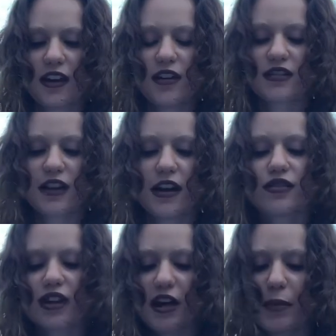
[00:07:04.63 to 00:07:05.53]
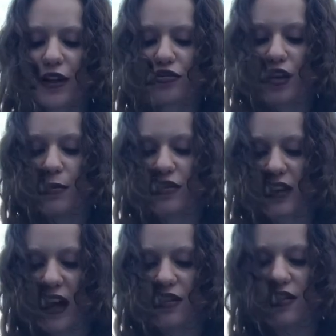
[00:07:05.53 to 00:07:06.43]
He says, in my dreams,
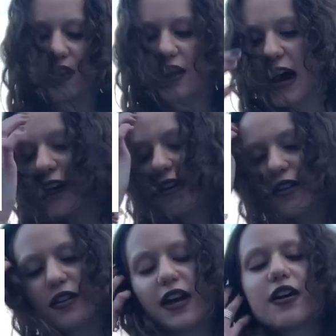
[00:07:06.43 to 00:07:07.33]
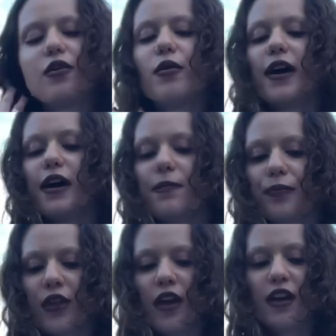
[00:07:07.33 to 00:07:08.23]
I see an island, get away.
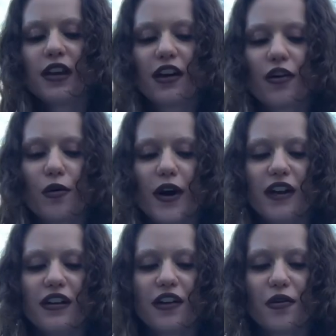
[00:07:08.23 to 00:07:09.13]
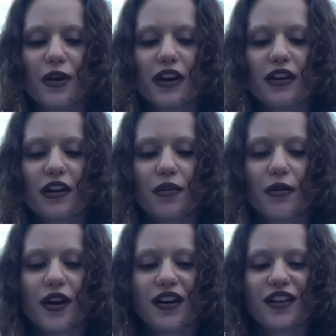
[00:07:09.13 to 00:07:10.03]
Get away, get away, get away.